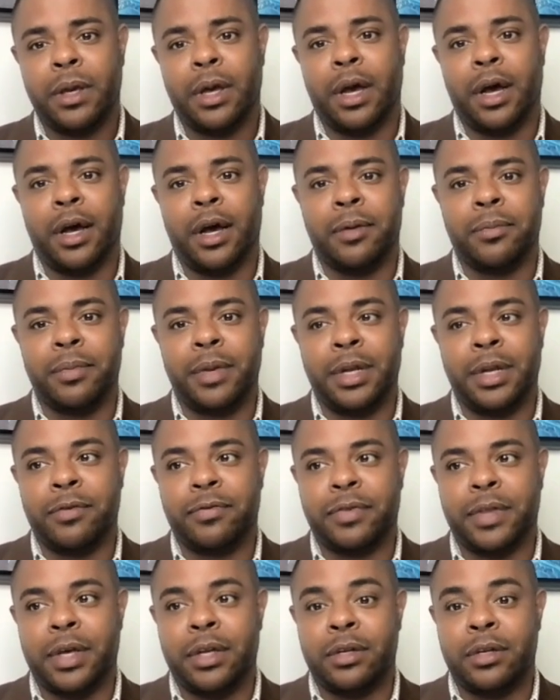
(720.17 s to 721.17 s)
And
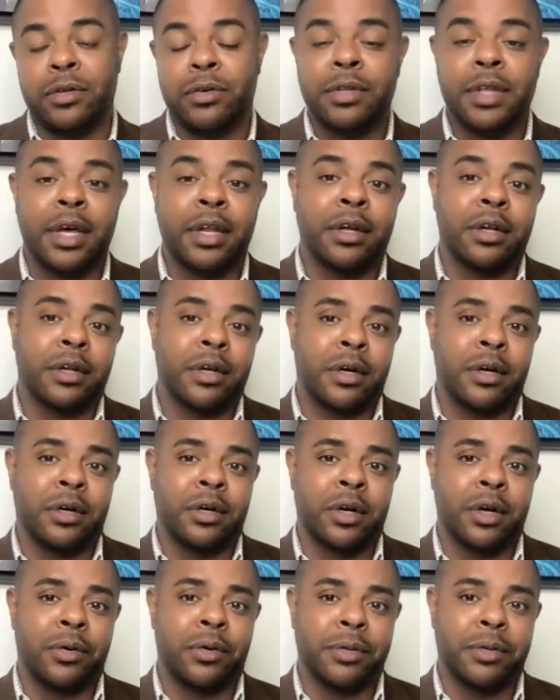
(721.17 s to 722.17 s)
if they do that on an
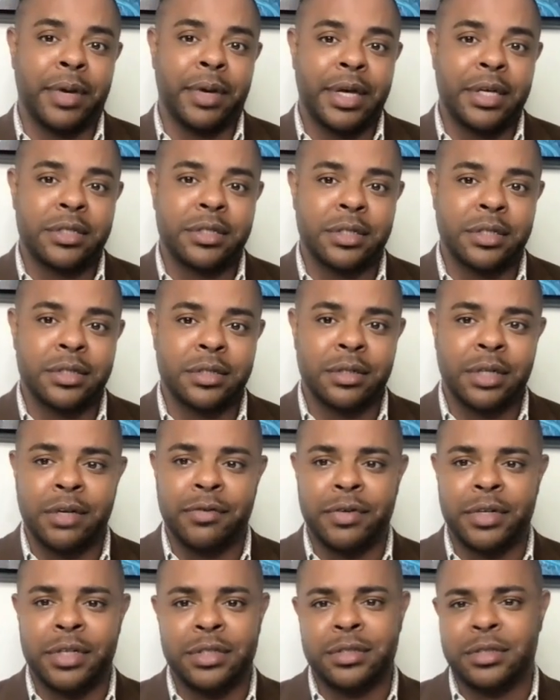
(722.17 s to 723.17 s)
ongoing basis, or
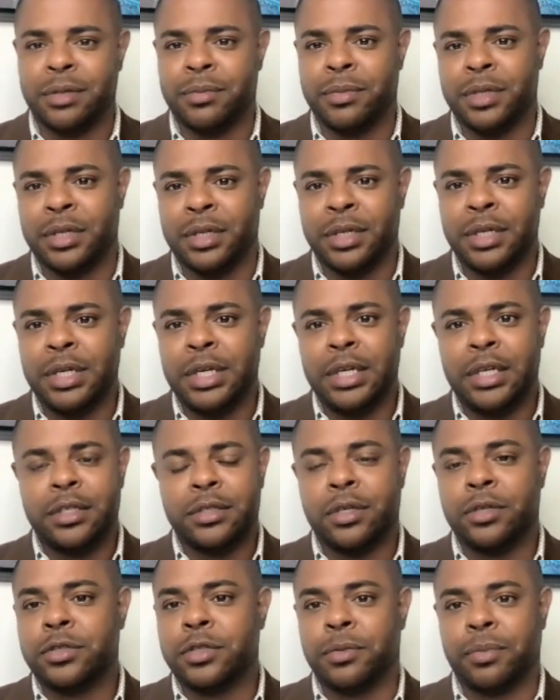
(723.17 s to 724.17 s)
even in some of the
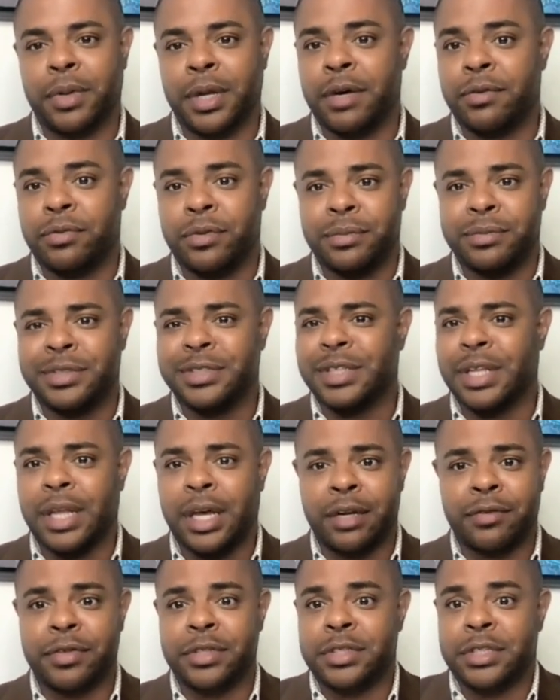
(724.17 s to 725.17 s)
social platforms, there's a
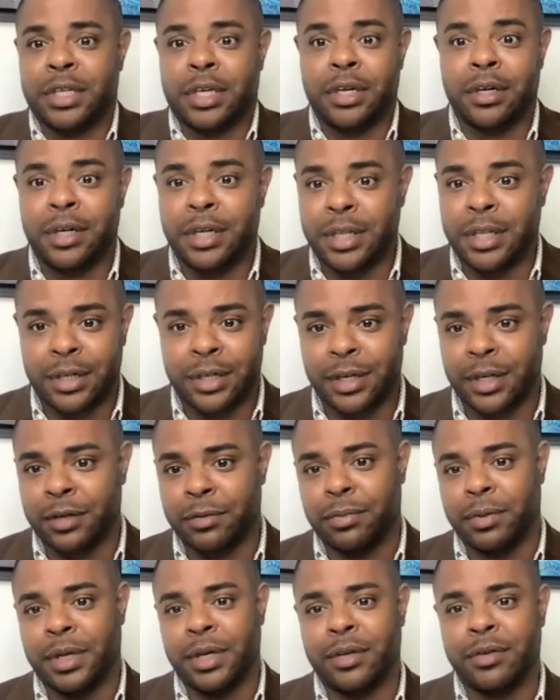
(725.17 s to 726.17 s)
lot of insecurity that
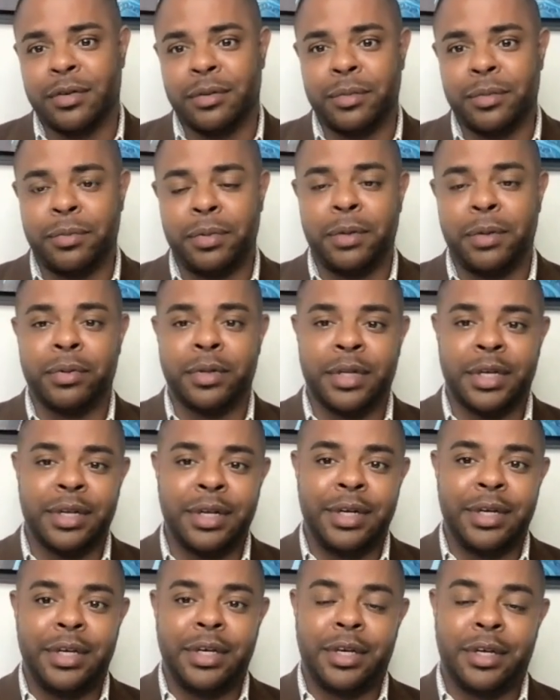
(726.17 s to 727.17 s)
takes place. I mean, people
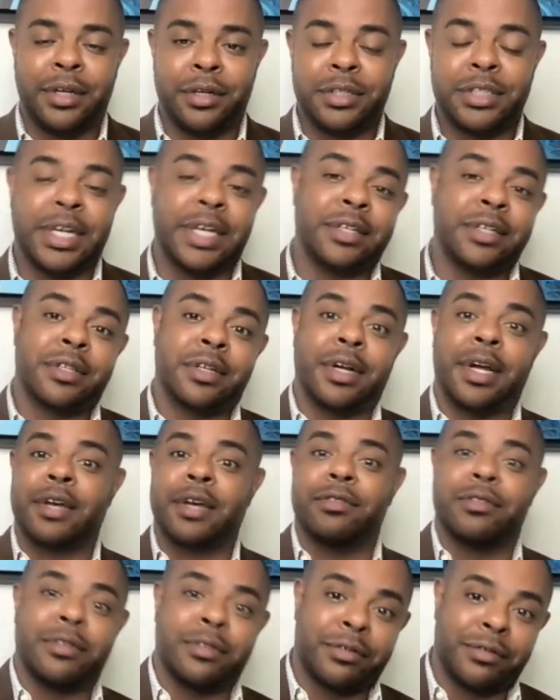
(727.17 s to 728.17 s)
that, chase their
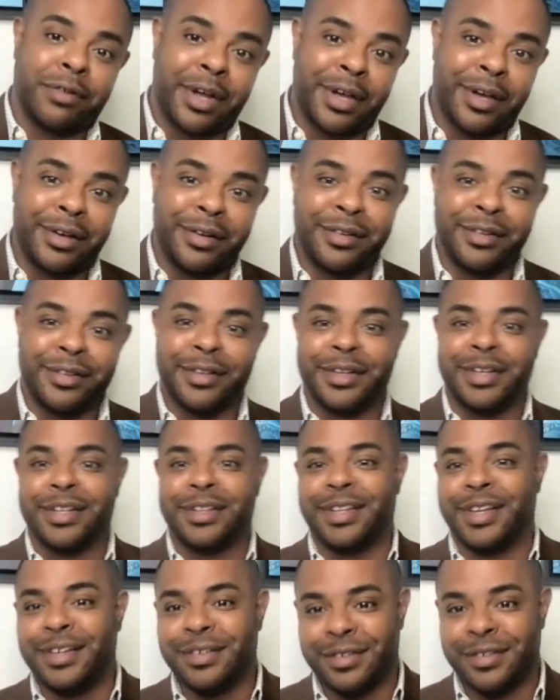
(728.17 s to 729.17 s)
exes around and look
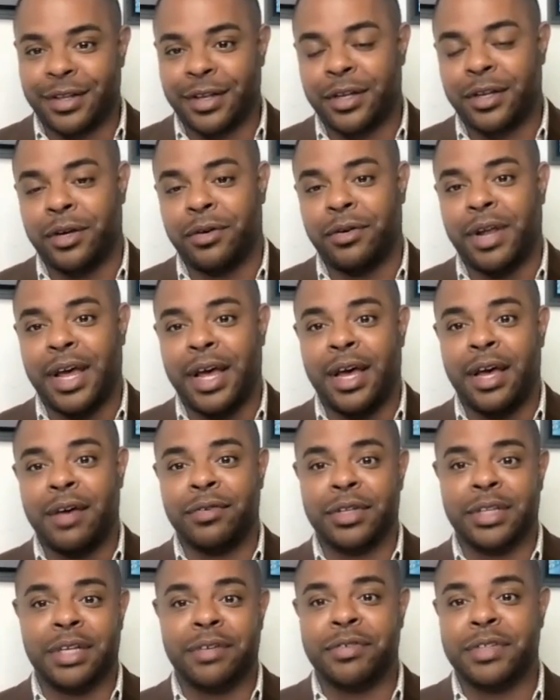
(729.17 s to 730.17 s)
at things that they don't have
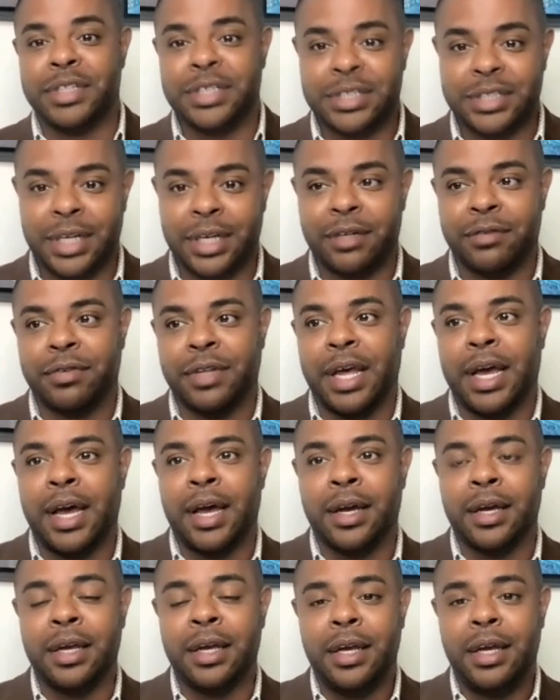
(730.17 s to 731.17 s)
and live in the state of
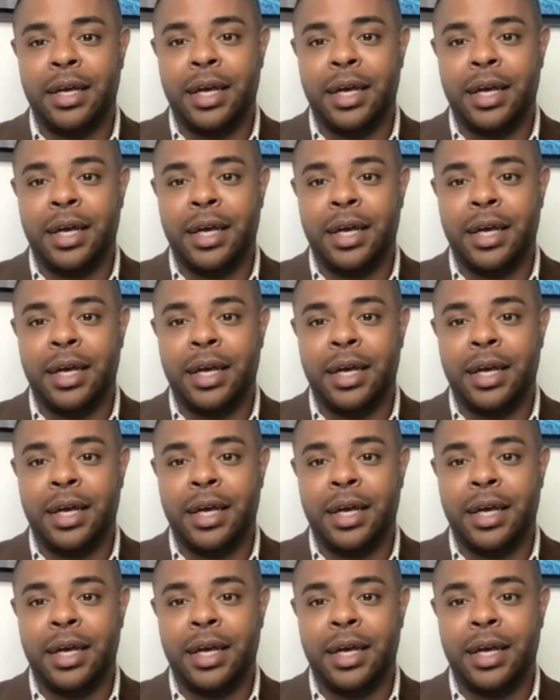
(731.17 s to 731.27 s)
lack.